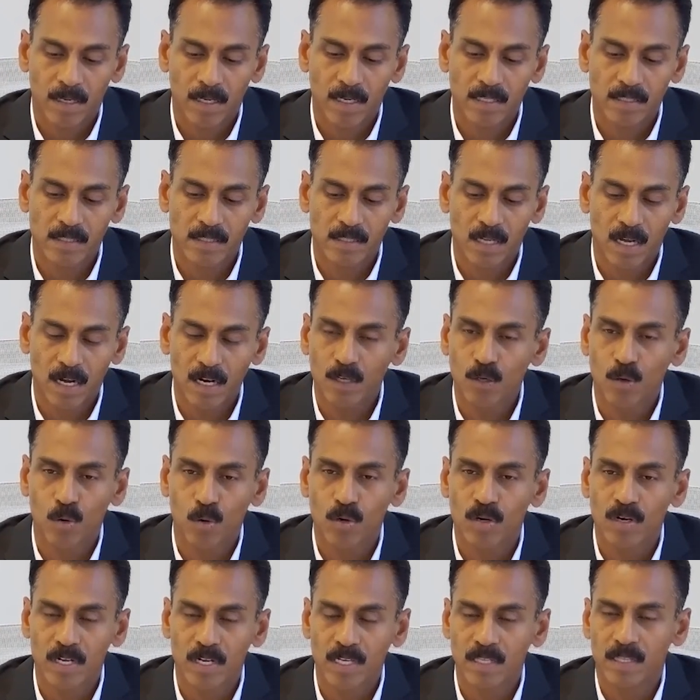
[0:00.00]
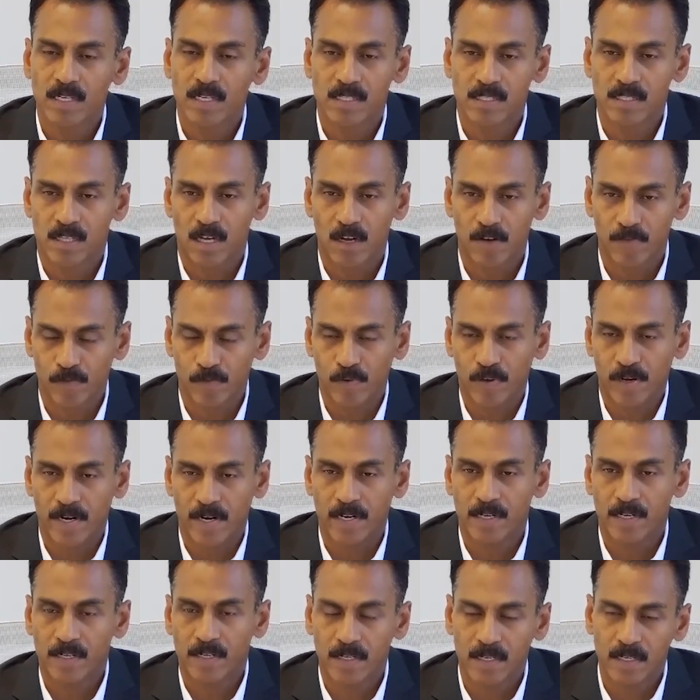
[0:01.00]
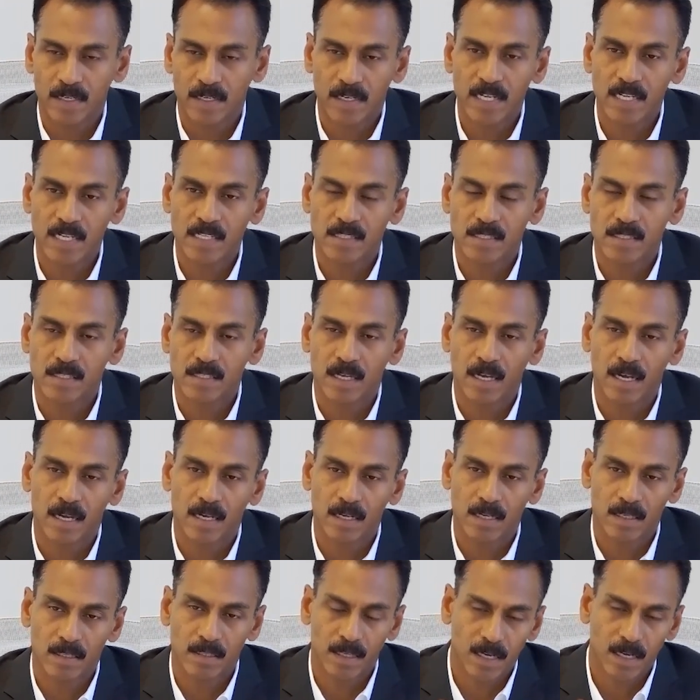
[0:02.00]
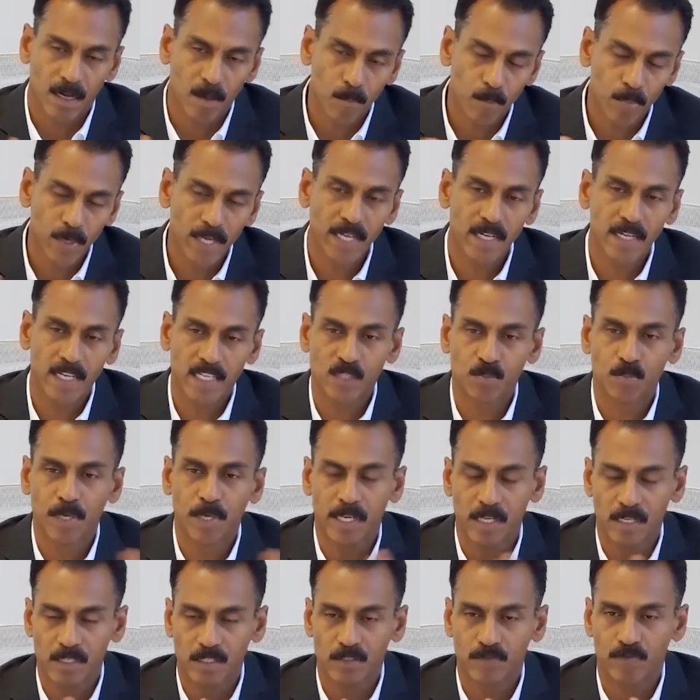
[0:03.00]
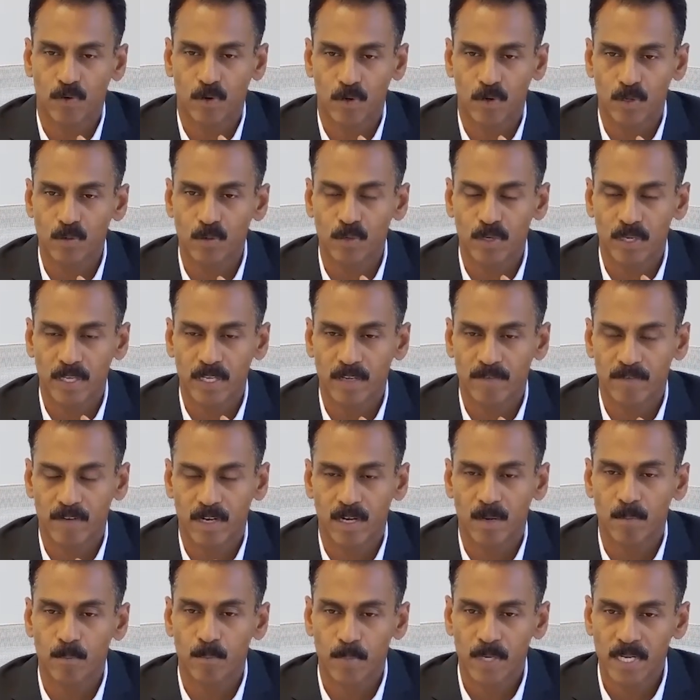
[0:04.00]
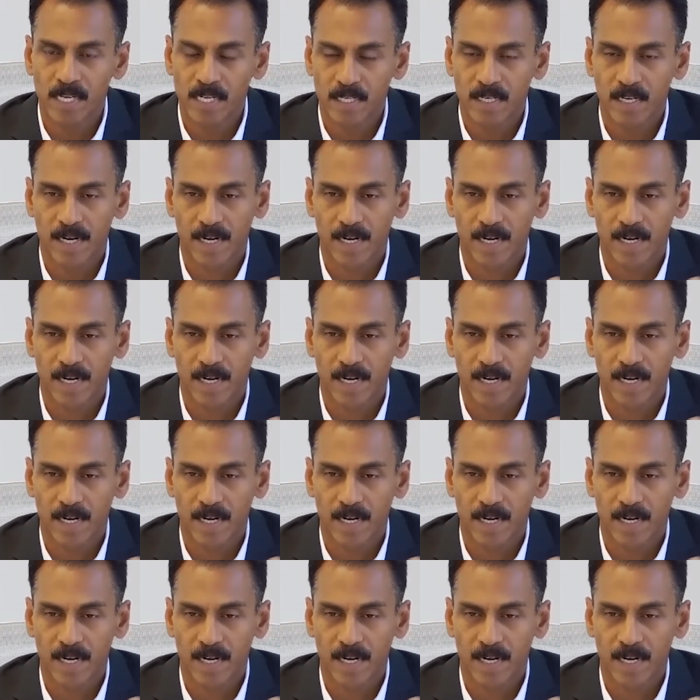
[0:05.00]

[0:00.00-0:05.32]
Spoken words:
it is not only that software, right? It needs the complete experience for you to give a complete